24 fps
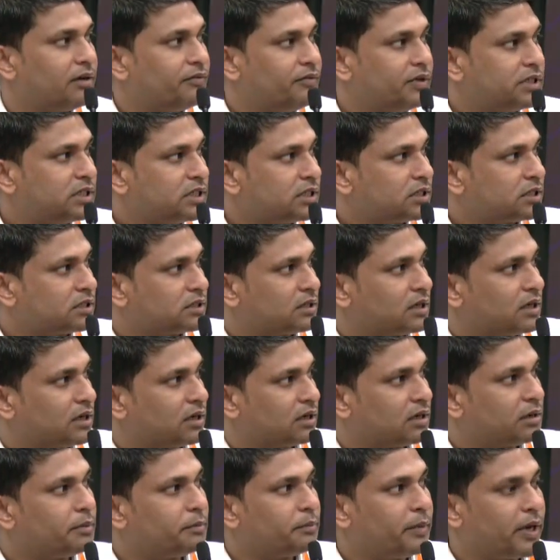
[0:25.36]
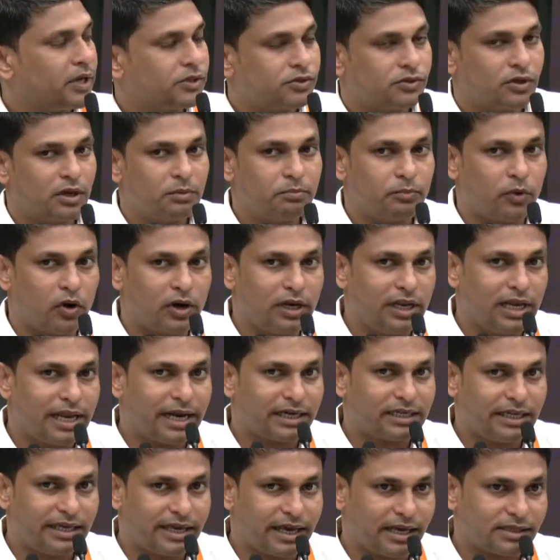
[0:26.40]
which is based on
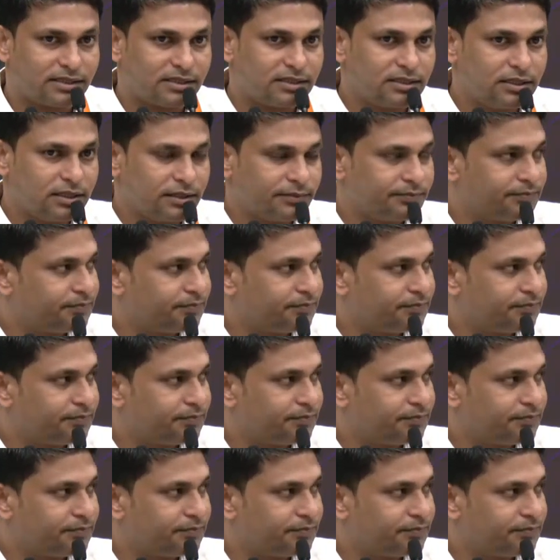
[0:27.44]
polylactic acid.